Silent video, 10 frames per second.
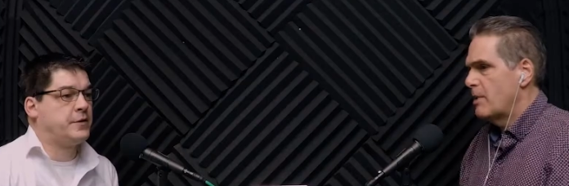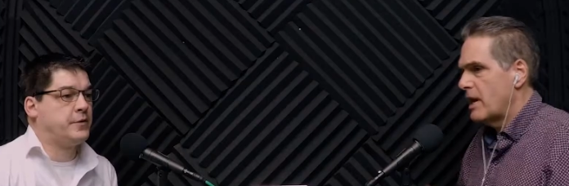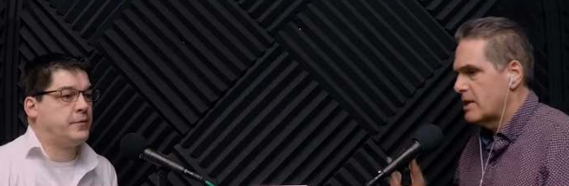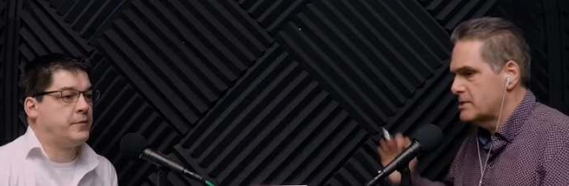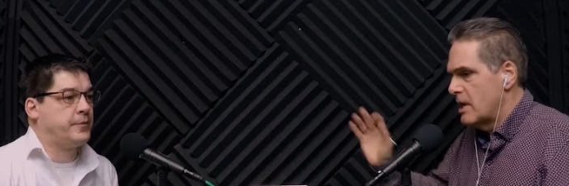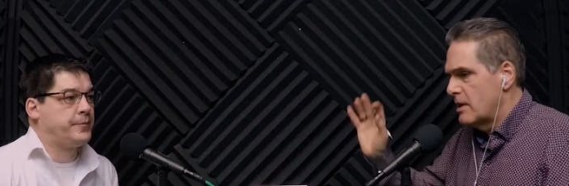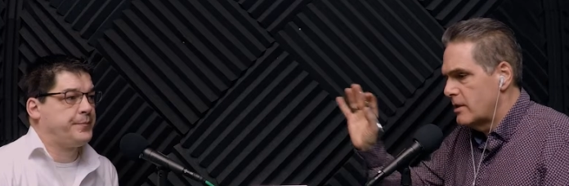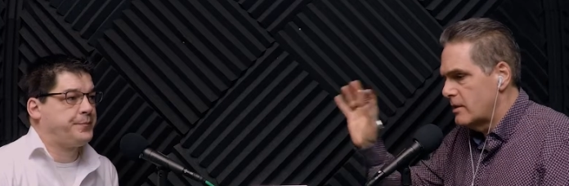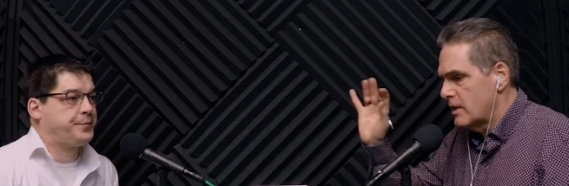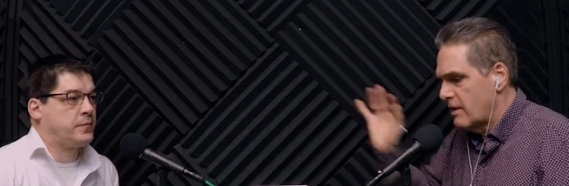Speaker 1: Because the,
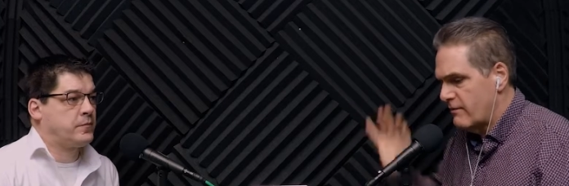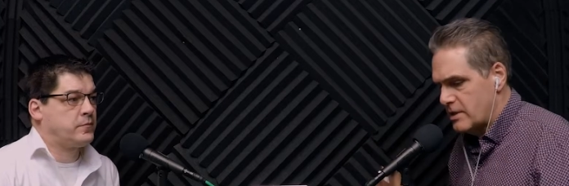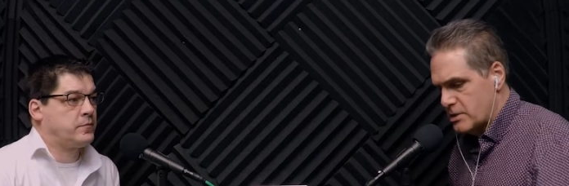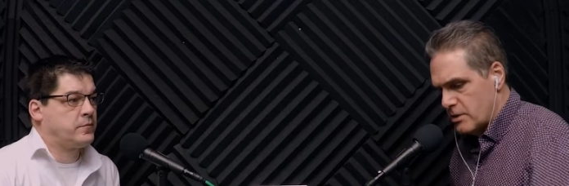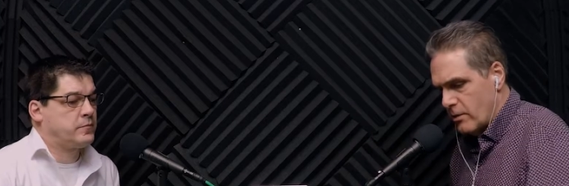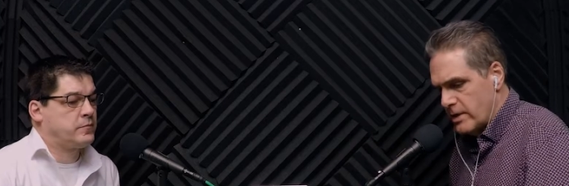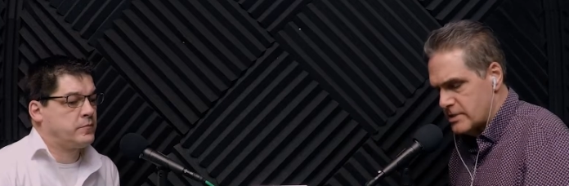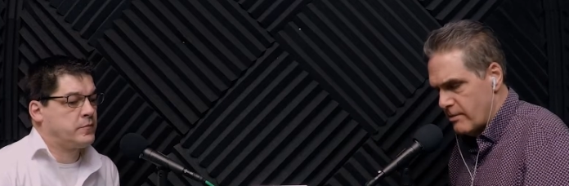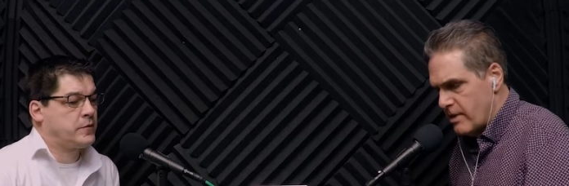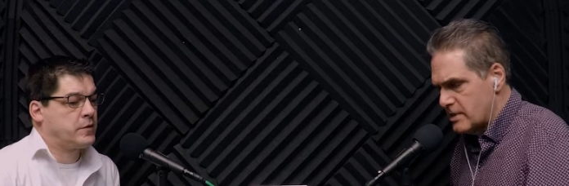the conventional wisdom
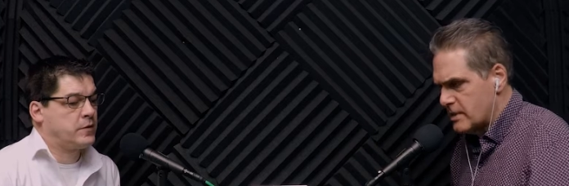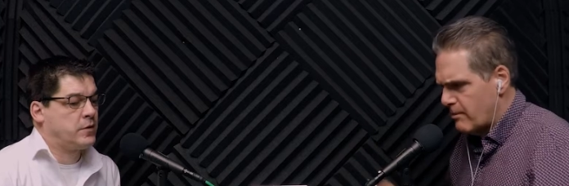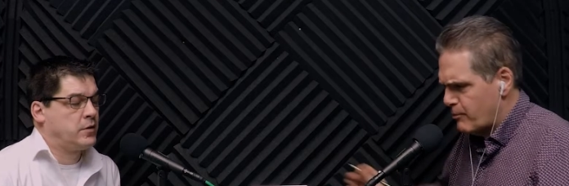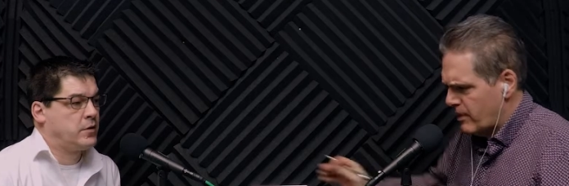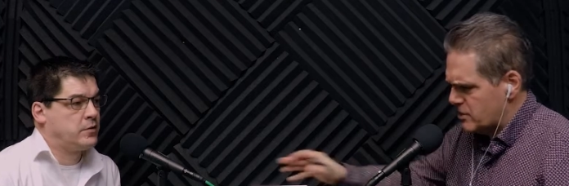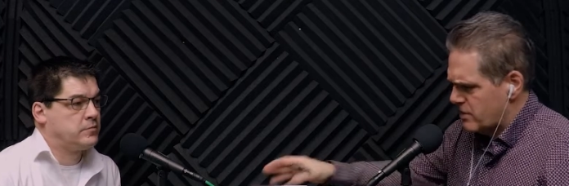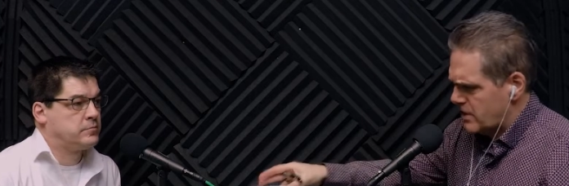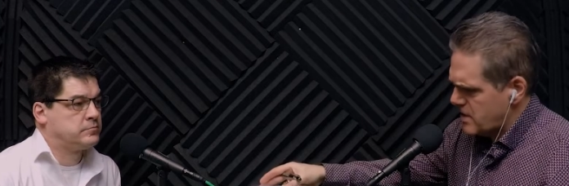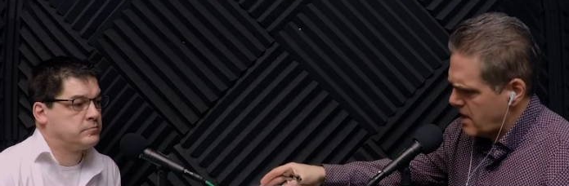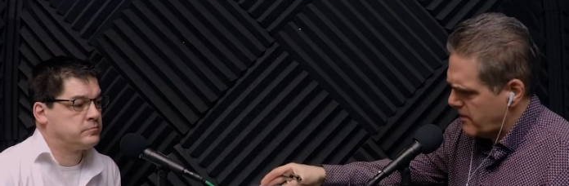is, and I'm pretty sure I
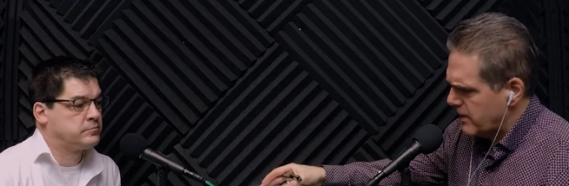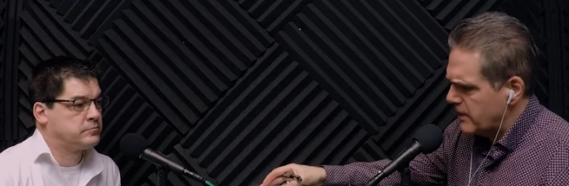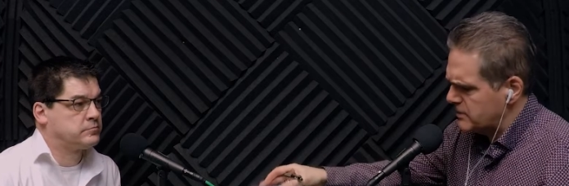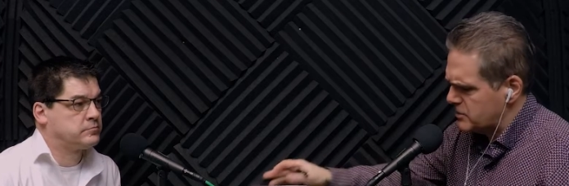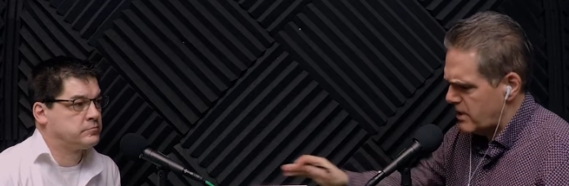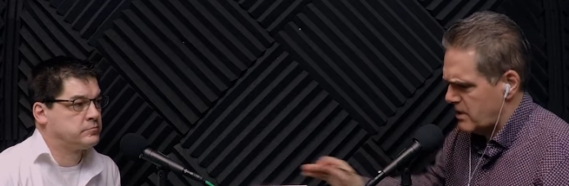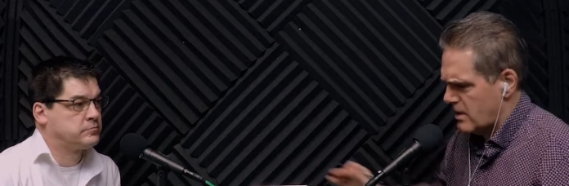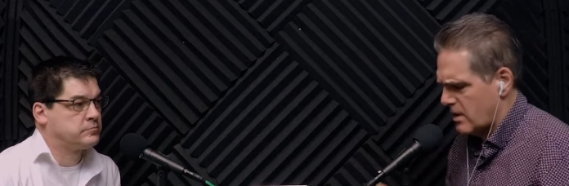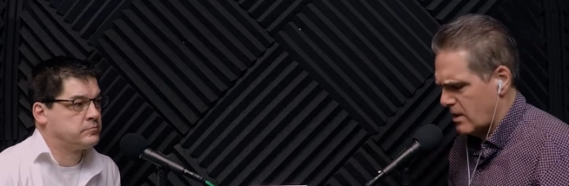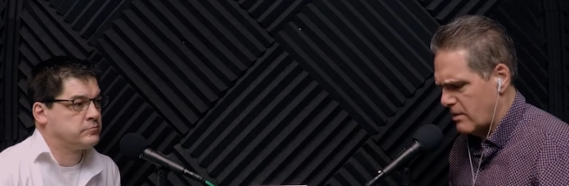talk about it in Street Talk
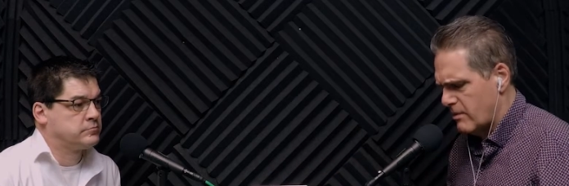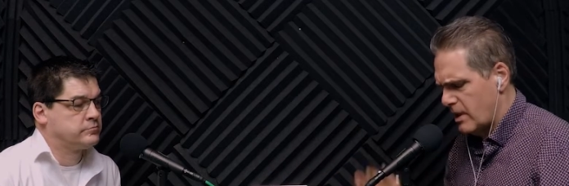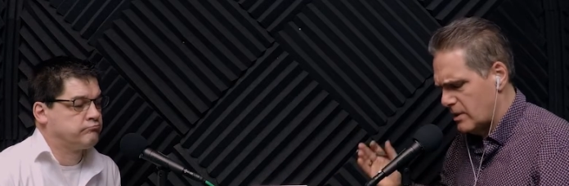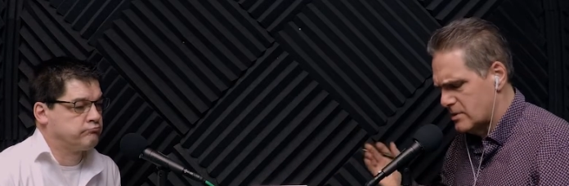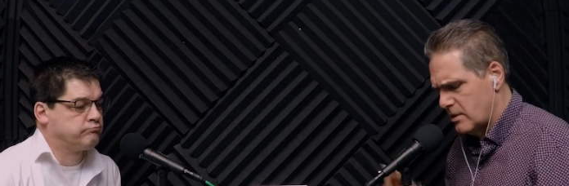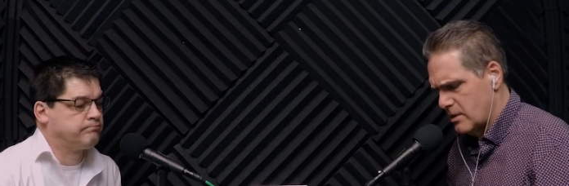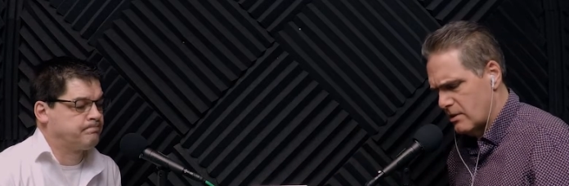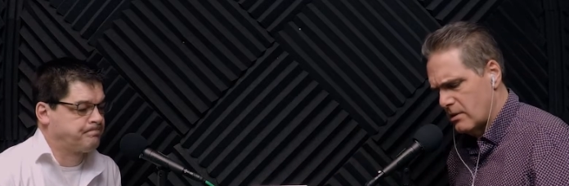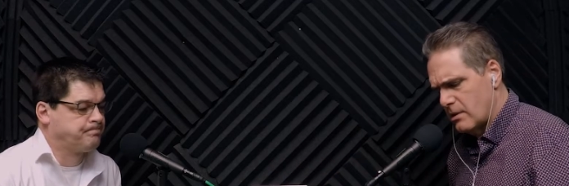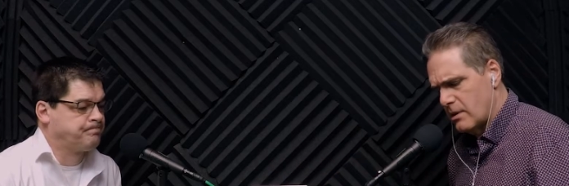on Your Money, so you,
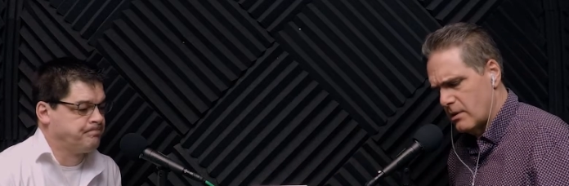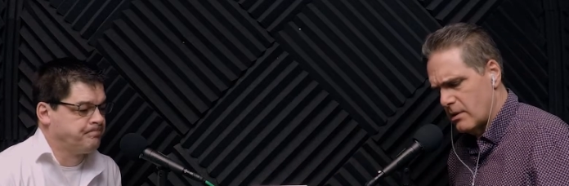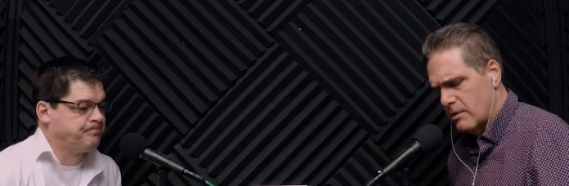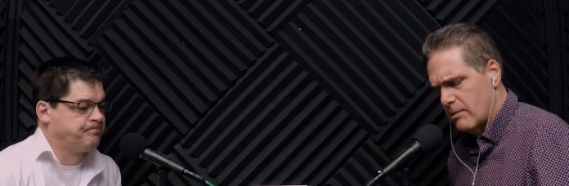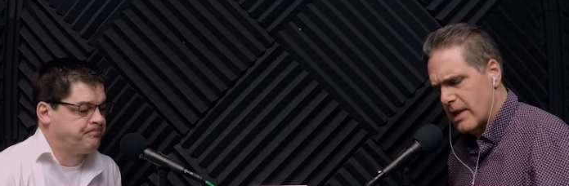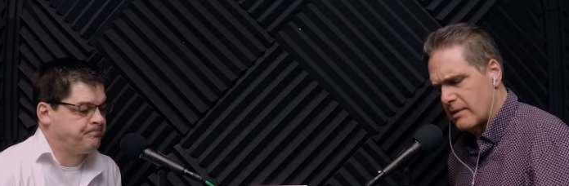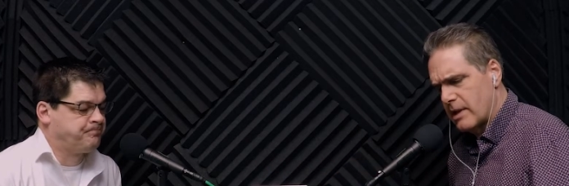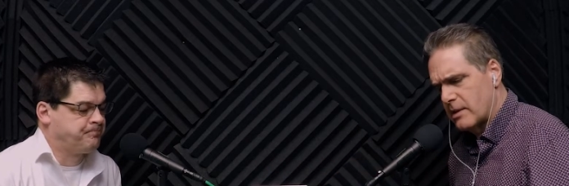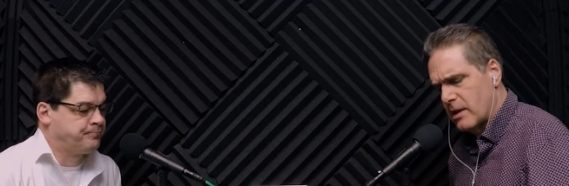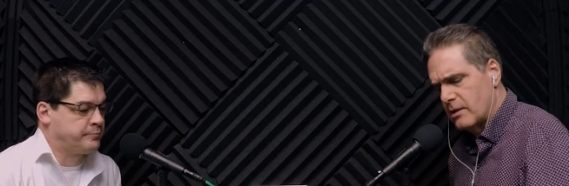you know, get get the
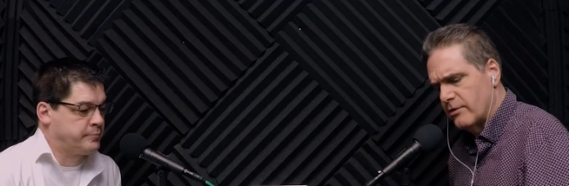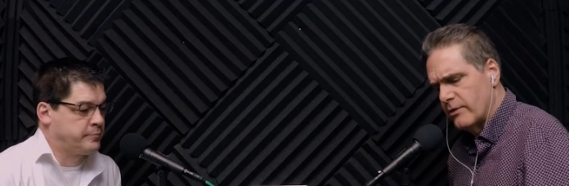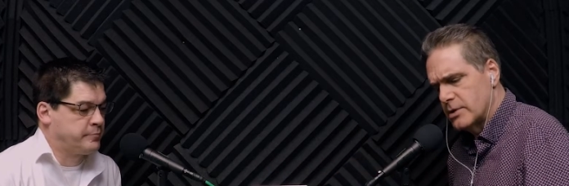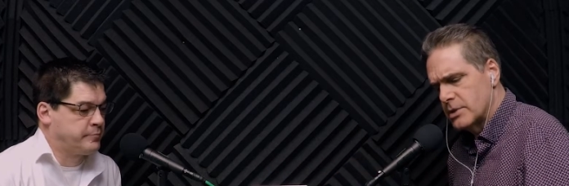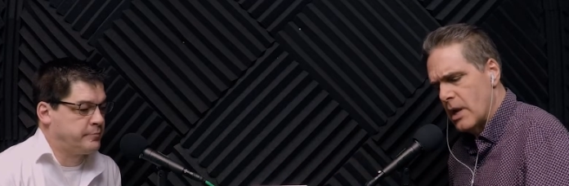Kindle version.